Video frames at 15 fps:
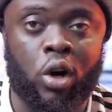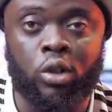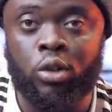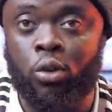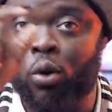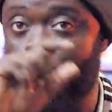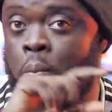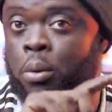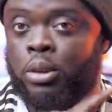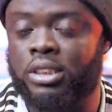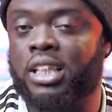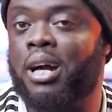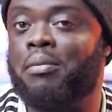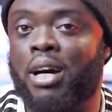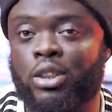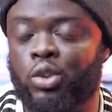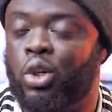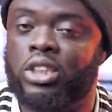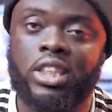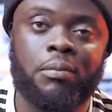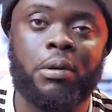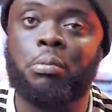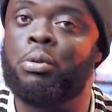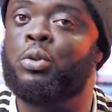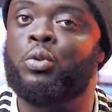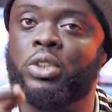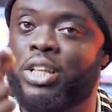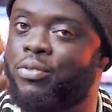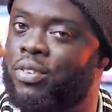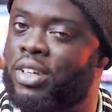called go post time, I sure say people
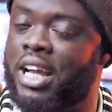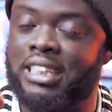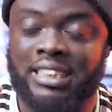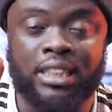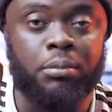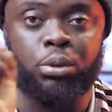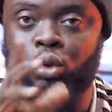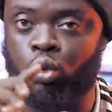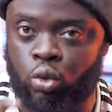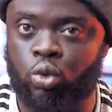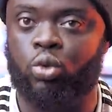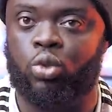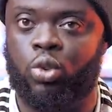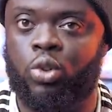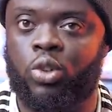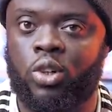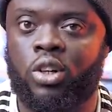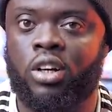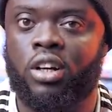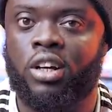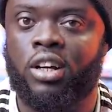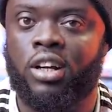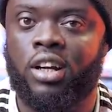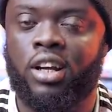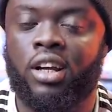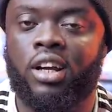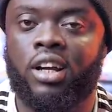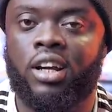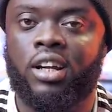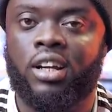too, they figure say it be true.
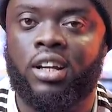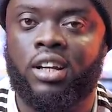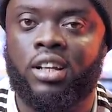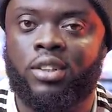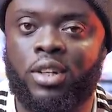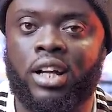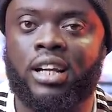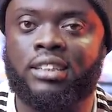You